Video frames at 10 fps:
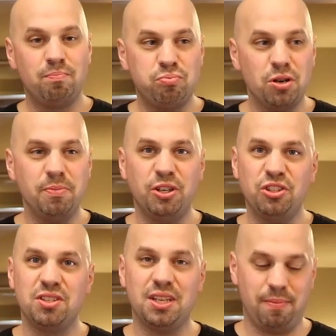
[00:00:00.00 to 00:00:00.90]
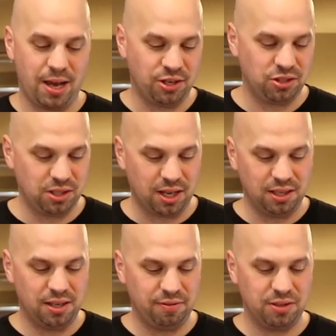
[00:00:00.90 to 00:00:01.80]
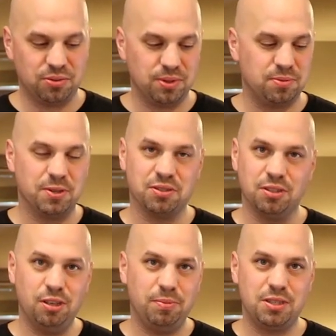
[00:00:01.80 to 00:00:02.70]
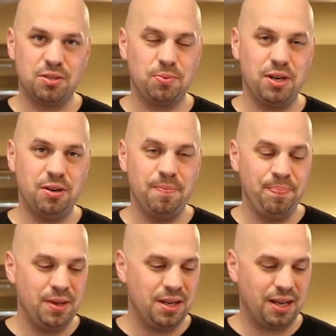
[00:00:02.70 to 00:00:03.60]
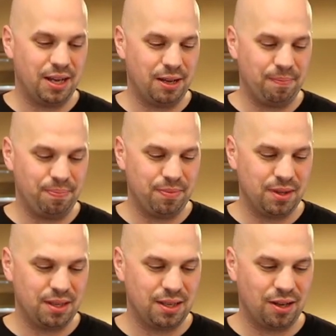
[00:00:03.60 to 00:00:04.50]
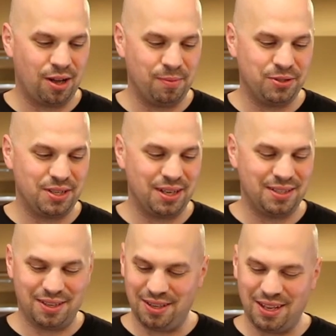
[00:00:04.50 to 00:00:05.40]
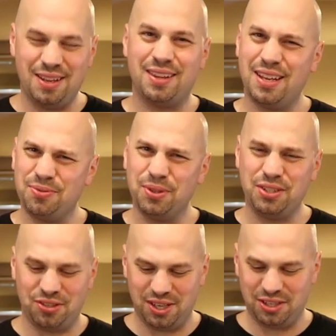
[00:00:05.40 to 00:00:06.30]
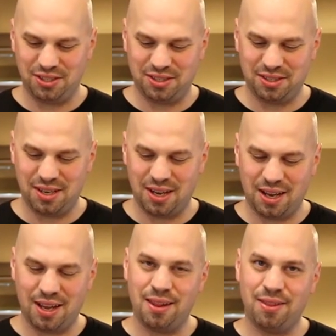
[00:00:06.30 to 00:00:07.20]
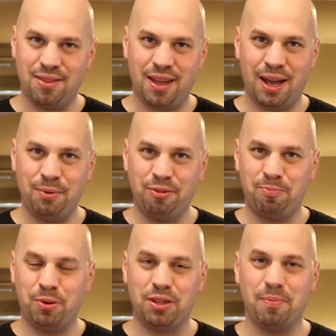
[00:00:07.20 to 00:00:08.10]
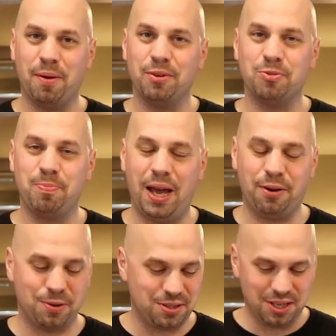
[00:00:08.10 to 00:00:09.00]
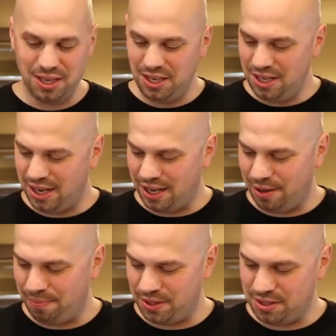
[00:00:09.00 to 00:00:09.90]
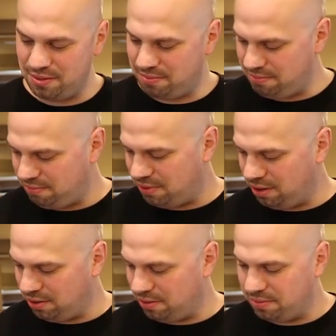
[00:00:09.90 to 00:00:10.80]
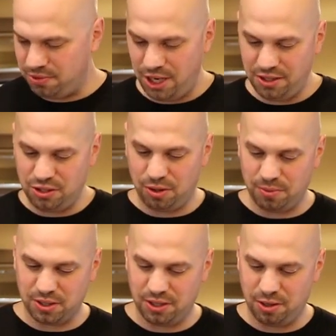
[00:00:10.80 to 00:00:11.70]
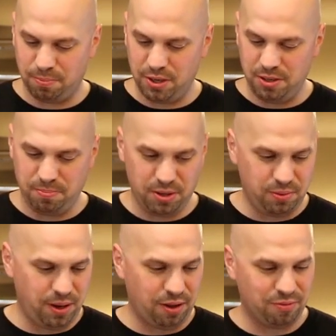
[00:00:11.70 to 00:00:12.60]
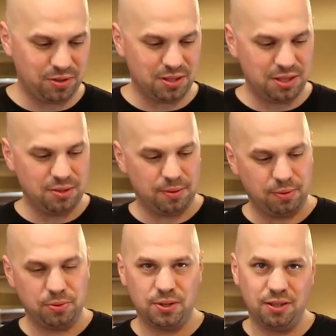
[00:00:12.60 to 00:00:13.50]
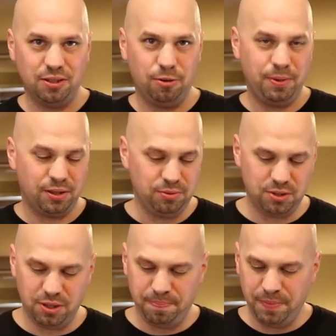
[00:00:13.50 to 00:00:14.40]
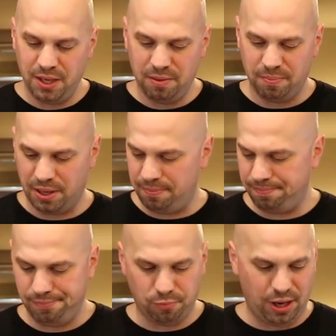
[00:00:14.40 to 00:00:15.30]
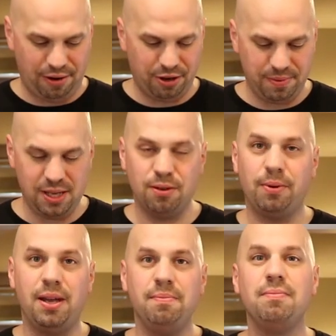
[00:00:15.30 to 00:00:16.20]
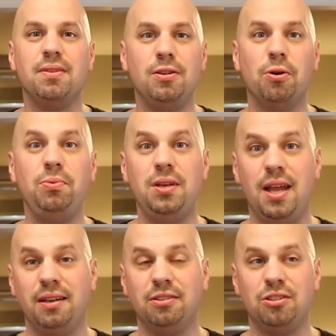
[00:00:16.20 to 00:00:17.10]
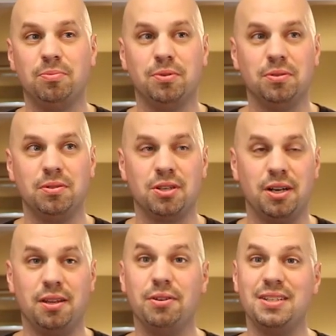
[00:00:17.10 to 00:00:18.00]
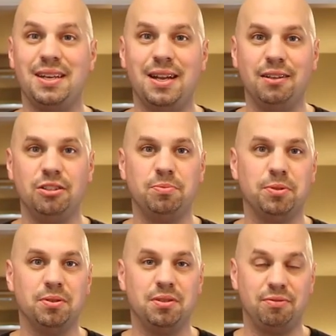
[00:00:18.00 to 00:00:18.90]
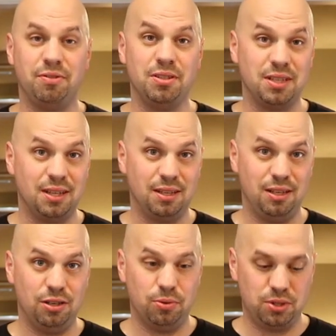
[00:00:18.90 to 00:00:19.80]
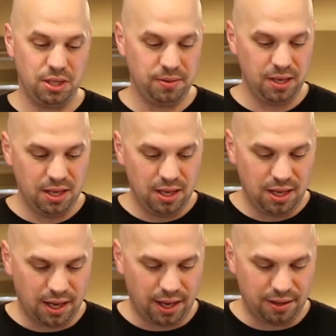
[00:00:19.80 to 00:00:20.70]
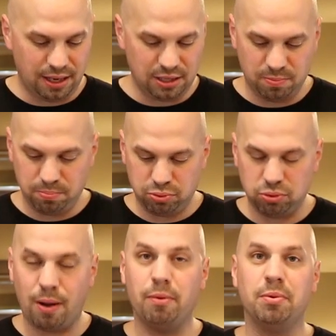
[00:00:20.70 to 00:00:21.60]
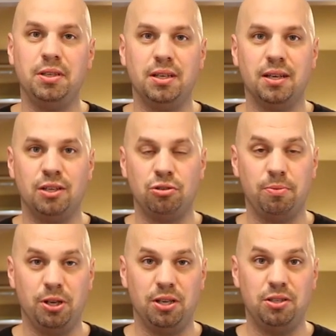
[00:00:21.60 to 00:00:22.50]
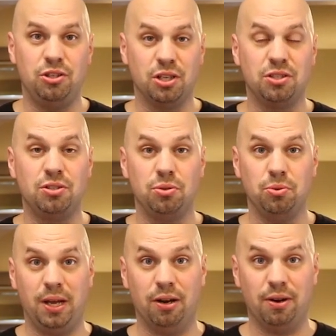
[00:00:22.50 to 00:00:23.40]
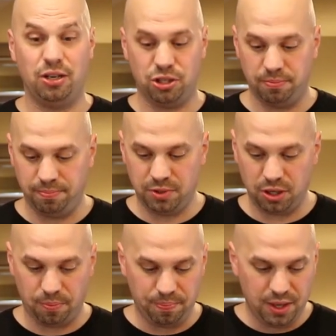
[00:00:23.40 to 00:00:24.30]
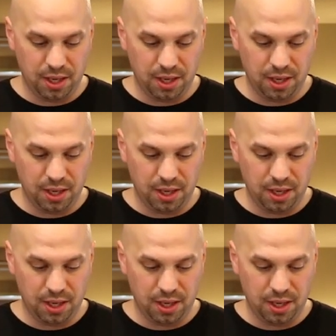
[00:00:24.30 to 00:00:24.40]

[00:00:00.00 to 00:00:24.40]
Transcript: Pretty much the same. Actually, oddly enough, this one smells a little bit sweeter. Um, almost as, that, that's really strange because I would have put them almost backwards. Um, this little challenge coin was on here pretty pretty well versus this one, which was on a little bit looser, but whatever. Either way, no negligible, sorry, there is a negligible difference in the nosing uh, that is probably attributed just to aeration, so,